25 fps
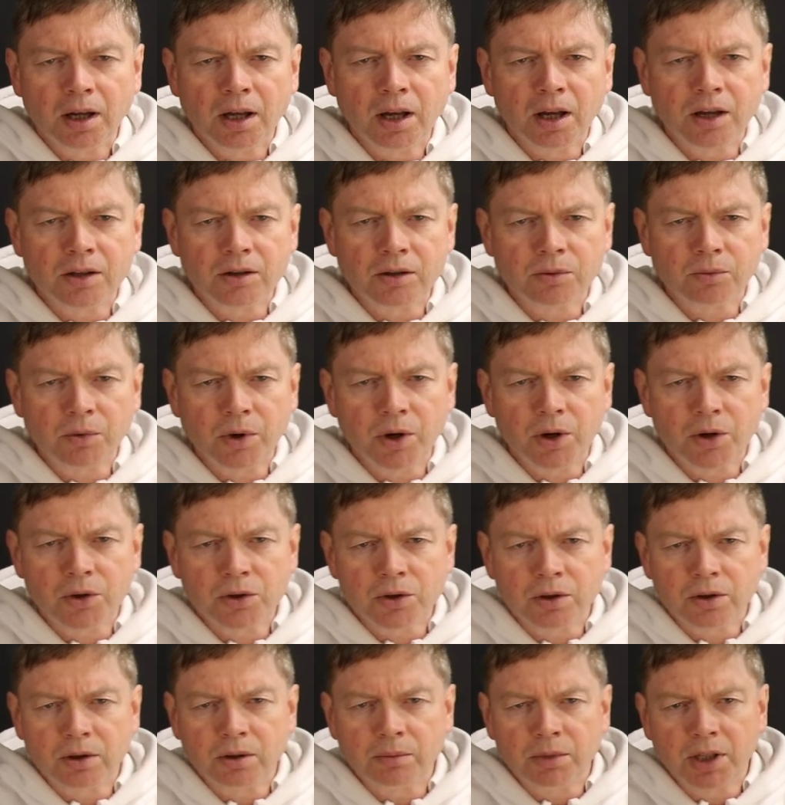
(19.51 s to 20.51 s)
as it
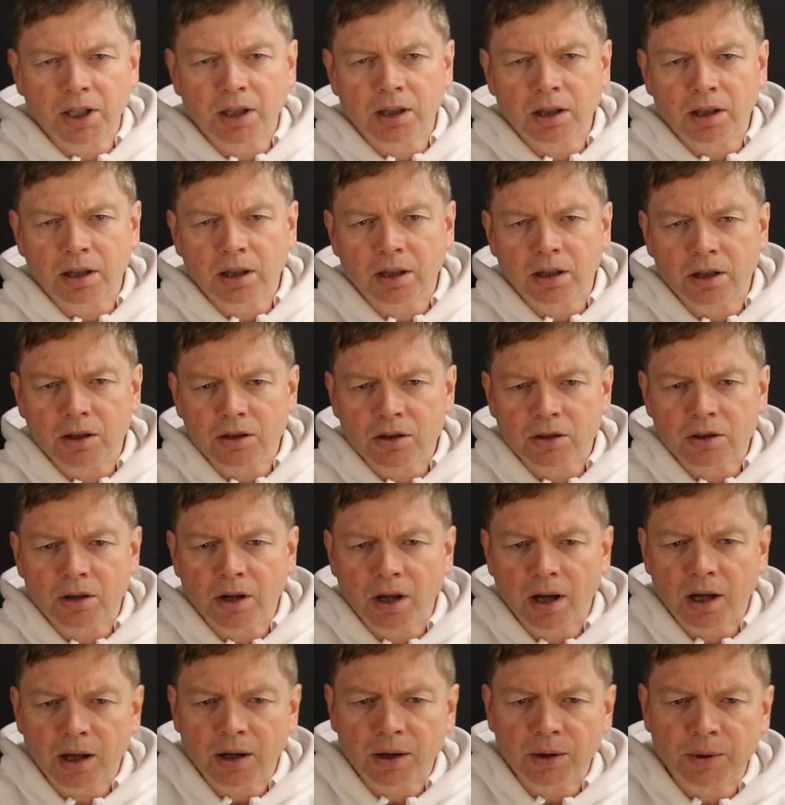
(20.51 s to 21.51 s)
was in the beginning, is
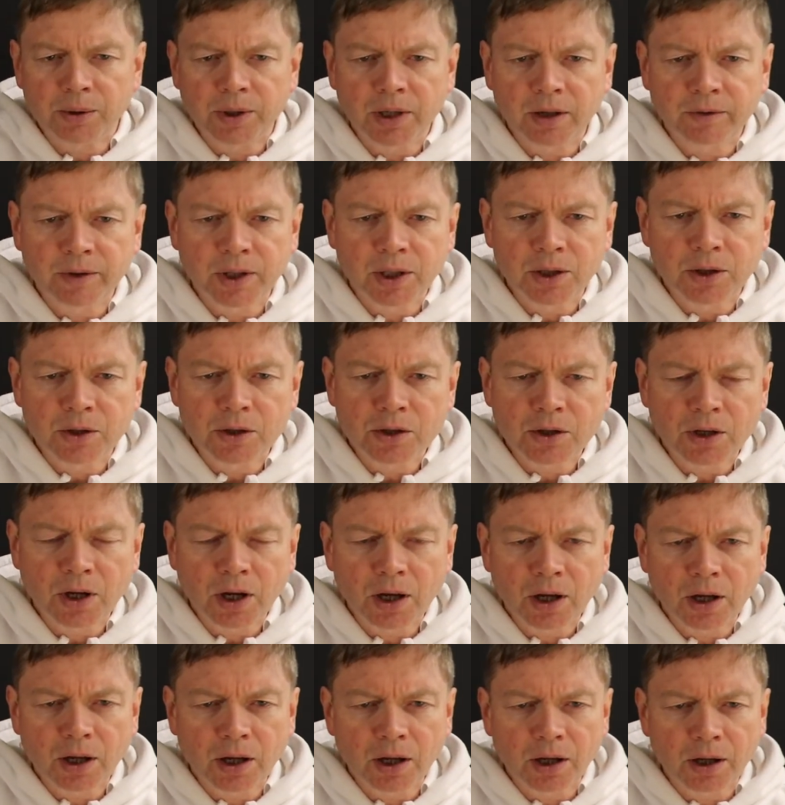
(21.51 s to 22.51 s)
now, and ever
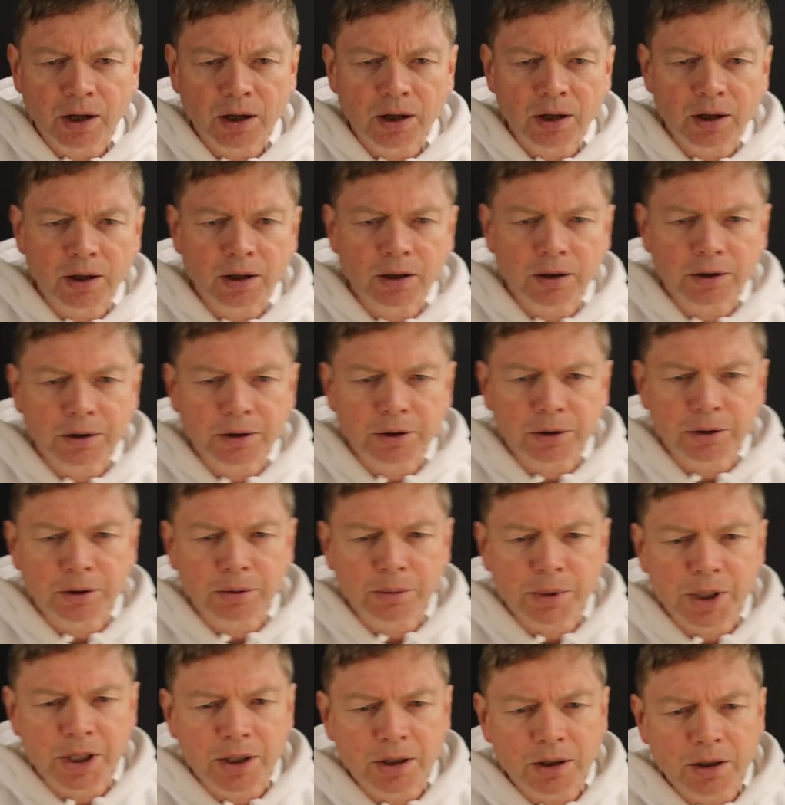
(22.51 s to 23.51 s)

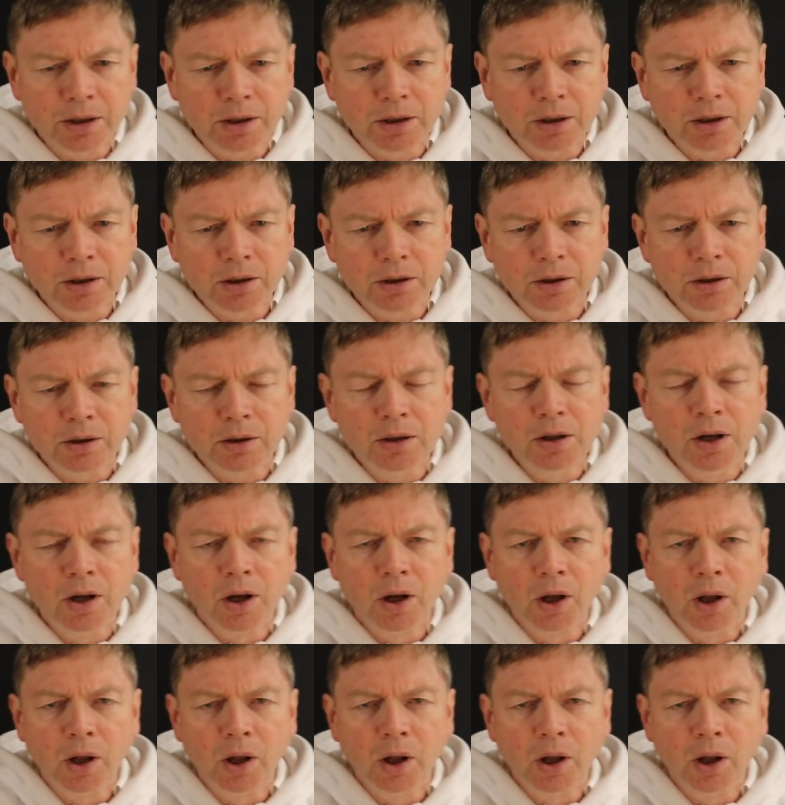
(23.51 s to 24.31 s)
shall be,